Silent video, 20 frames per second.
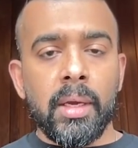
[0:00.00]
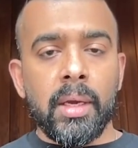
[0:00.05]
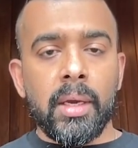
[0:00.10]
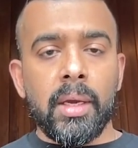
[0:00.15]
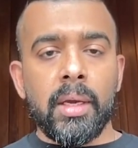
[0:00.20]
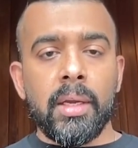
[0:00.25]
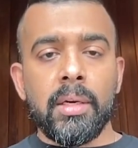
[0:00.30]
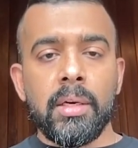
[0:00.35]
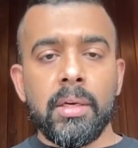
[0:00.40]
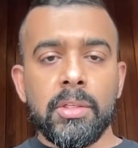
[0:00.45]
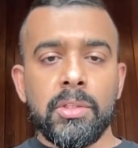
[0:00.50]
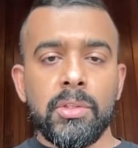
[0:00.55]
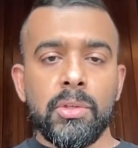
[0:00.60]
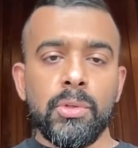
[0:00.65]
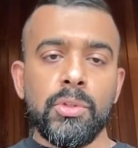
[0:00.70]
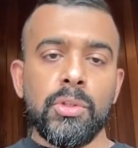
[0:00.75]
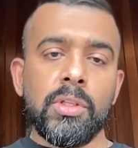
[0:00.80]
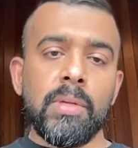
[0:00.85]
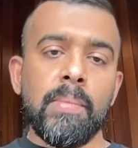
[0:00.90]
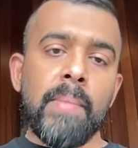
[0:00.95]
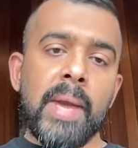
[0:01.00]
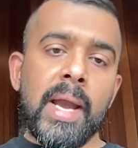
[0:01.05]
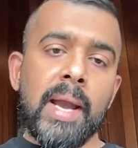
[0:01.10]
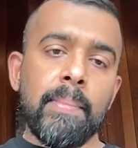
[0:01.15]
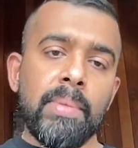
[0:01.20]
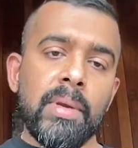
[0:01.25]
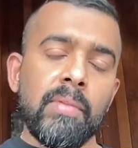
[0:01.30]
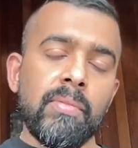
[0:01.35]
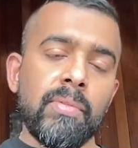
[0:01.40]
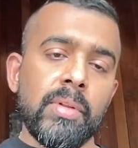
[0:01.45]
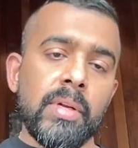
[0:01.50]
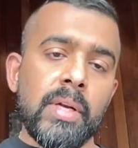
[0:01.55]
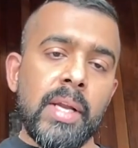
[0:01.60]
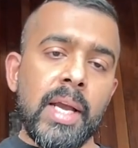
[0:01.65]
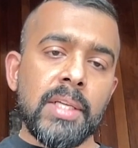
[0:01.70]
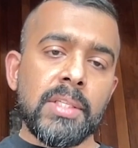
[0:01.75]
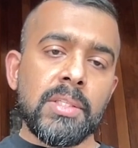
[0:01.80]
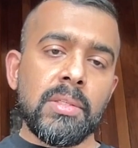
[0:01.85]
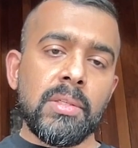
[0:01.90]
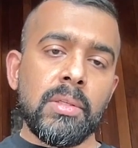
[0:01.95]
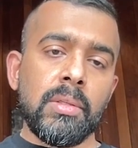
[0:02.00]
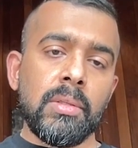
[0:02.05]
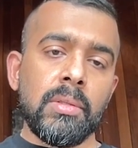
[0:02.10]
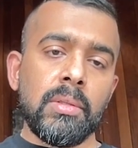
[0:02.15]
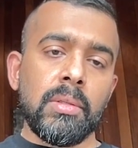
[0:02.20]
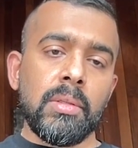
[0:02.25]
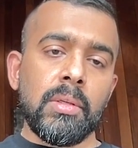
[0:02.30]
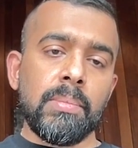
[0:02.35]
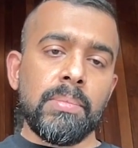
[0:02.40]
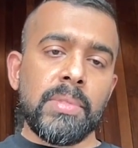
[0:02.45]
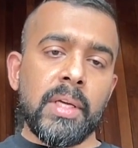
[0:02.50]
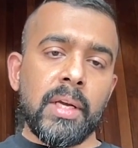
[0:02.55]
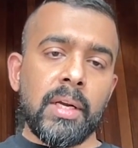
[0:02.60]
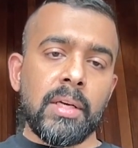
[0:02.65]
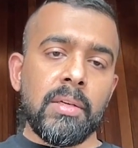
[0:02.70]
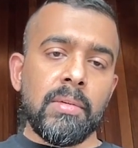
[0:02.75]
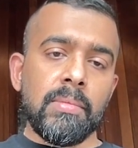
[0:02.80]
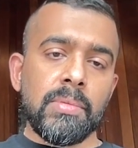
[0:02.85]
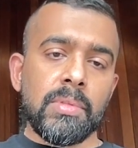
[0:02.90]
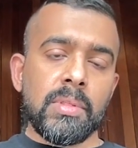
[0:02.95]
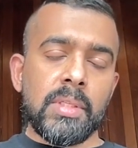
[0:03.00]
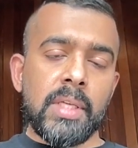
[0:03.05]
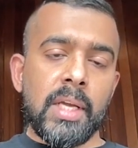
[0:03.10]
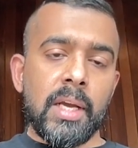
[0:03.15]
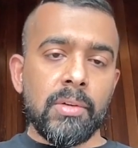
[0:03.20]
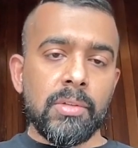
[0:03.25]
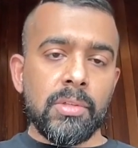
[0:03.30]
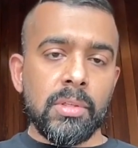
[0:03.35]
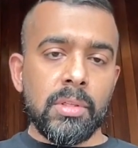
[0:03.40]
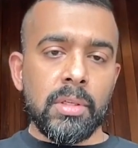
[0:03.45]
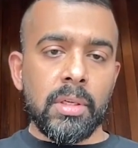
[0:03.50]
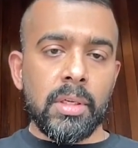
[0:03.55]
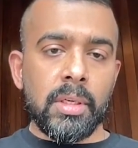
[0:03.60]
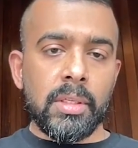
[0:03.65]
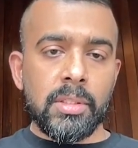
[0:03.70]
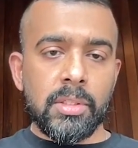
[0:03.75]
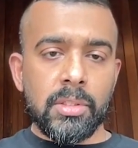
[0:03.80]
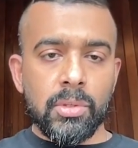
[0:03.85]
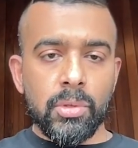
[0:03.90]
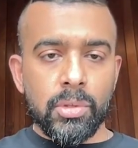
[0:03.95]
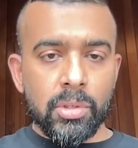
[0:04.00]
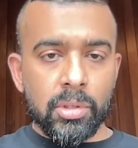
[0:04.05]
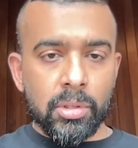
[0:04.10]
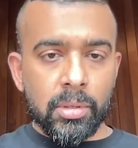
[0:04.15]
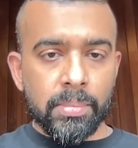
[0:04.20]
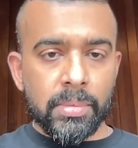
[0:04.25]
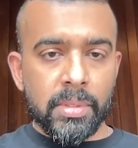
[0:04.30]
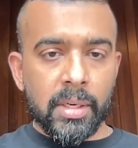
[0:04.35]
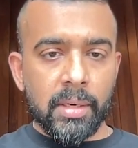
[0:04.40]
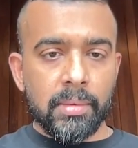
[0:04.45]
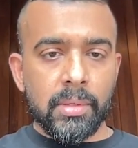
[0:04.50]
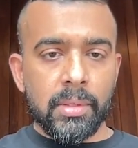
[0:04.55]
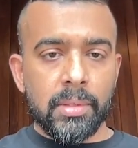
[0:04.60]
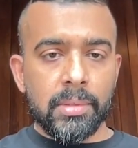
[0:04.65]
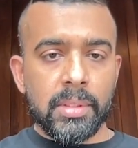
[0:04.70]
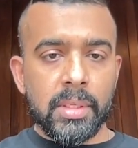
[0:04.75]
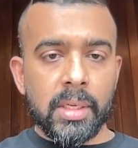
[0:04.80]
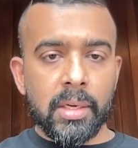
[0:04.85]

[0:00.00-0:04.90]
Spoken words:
and shows you the mapping for the national objectives down to the institutional objectives,